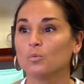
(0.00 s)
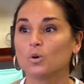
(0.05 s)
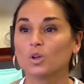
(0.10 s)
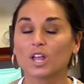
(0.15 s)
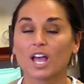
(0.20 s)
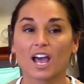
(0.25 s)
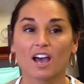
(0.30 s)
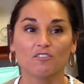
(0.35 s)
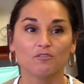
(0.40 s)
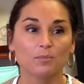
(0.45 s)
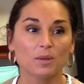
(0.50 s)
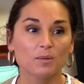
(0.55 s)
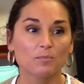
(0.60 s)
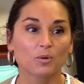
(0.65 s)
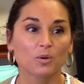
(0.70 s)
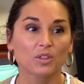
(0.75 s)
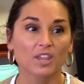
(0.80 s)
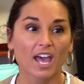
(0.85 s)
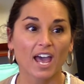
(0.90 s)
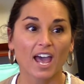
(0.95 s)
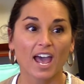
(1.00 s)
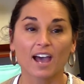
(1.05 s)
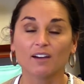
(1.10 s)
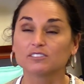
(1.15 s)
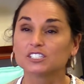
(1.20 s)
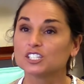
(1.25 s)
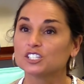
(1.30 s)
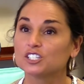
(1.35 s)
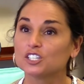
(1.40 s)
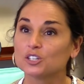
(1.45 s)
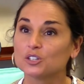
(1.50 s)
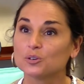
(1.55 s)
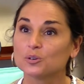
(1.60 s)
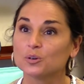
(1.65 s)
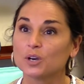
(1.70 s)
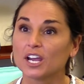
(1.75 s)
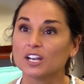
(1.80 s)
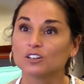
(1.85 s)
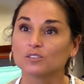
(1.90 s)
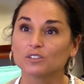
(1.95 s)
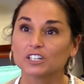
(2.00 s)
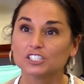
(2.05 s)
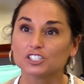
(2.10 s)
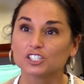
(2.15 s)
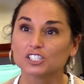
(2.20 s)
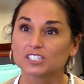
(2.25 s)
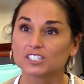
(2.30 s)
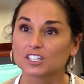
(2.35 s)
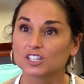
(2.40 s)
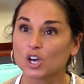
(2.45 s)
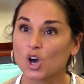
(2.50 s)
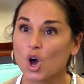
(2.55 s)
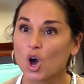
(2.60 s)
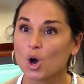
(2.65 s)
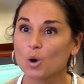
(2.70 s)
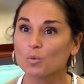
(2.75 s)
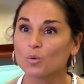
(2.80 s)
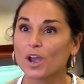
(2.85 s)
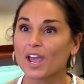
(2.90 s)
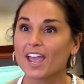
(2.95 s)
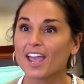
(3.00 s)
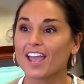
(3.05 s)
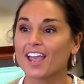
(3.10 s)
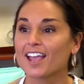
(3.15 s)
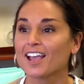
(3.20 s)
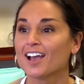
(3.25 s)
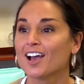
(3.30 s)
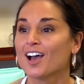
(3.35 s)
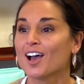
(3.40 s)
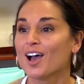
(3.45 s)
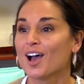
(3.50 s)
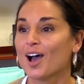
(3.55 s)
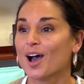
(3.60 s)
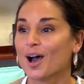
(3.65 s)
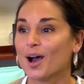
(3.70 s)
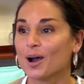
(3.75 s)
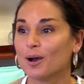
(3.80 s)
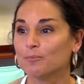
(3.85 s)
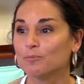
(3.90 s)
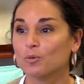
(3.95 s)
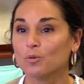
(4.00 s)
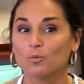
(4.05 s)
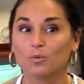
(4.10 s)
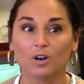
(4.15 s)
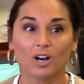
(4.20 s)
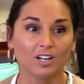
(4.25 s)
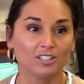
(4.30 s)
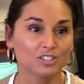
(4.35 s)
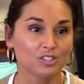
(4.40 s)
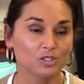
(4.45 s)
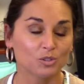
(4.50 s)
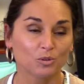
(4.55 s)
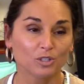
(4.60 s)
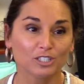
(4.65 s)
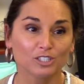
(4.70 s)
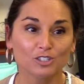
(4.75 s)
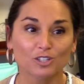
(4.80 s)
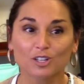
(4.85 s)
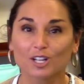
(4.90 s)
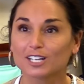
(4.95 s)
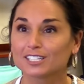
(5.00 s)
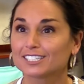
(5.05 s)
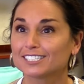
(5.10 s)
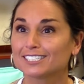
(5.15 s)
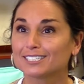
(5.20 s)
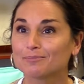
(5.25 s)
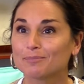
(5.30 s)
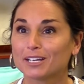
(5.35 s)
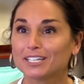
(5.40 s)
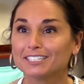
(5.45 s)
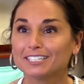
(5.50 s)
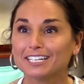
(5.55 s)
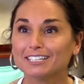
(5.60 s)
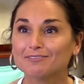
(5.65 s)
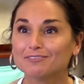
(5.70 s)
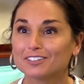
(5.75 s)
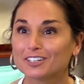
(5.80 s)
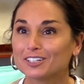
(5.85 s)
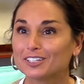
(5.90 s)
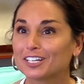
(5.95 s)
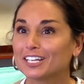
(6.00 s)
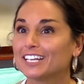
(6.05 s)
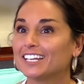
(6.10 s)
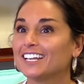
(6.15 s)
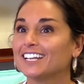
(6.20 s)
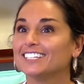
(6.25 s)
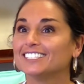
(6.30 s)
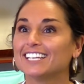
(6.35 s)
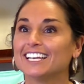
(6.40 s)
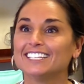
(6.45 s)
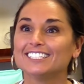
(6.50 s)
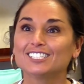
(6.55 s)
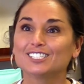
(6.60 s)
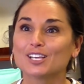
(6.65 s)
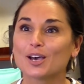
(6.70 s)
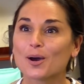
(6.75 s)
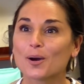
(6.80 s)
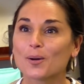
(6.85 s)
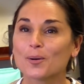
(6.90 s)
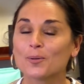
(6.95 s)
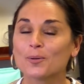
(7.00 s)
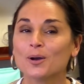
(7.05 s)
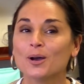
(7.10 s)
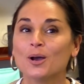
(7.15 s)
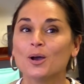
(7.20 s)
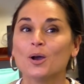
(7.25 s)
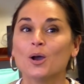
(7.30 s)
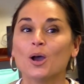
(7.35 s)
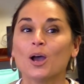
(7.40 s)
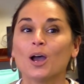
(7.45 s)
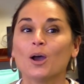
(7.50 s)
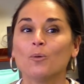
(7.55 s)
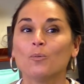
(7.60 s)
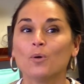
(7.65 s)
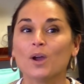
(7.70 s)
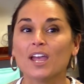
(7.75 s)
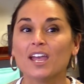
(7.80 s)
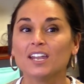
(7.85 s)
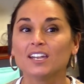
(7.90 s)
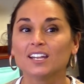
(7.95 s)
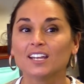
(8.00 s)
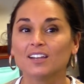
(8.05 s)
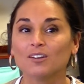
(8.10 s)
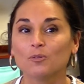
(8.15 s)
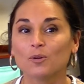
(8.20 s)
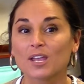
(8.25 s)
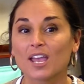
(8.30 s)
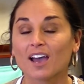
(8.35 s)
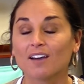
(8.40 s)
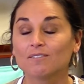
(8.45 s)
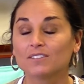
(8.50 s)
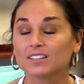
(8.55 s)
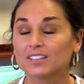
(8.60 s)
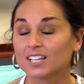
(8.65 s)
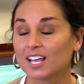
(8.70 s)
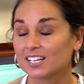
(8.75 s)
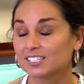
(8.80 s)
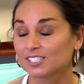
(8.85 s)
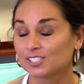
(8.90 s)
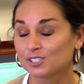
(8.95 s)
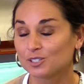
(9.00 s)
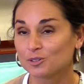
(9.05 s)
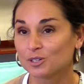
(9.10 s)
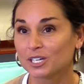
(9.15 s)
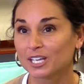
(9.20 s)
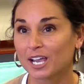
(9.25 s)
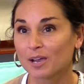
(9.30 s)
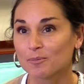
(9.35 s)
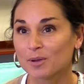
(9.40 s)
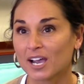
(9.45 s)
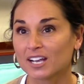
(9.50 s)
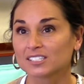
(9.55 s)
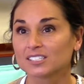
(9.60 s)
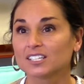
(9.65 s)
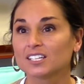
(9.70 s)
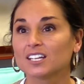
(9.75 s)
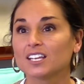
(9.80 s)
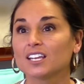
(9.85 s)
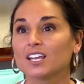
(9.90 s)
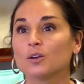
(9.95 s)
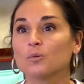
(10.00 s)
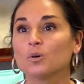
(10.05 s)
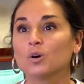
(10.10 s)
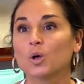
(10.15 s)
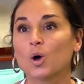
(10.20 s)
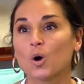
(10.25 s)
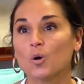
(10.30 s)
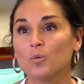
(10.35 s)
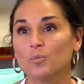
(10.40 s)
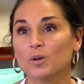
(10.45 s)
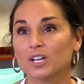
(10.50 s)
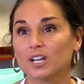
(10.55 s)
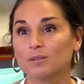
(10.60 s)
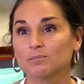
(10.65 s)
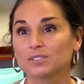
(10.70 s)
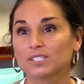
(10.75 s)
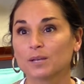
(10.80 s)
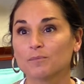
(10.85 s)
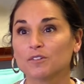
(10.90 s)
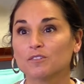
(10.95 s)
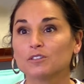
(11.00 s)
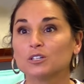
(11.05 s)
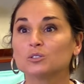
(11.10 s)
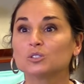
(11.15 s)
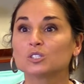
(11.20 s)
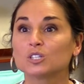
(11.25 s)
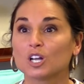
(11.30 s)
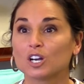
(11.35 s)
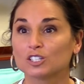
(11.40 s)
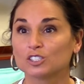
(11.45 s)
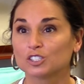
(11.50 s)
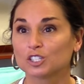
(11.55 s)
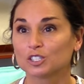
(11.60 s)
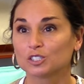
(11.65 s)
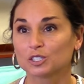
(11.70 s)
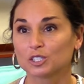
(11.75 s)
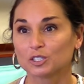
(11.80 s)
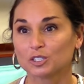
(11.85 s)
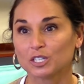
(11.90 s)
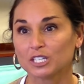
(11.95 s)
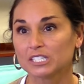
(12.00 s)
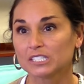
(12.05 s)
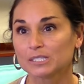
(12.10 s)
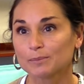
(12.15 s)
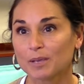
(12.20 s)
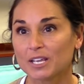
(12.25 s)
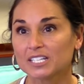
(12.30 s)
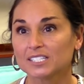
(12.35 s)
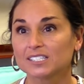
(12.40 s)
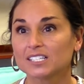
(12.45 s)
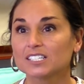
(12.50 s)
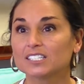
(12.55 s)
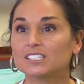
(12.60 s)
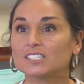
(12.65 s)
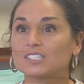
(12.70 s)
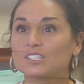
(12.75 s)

we'll have people that have to do interventions in the hallway. Um, a storage closet's been converted. And so when we have less student capacity, it will open up some of those larger learning spaces.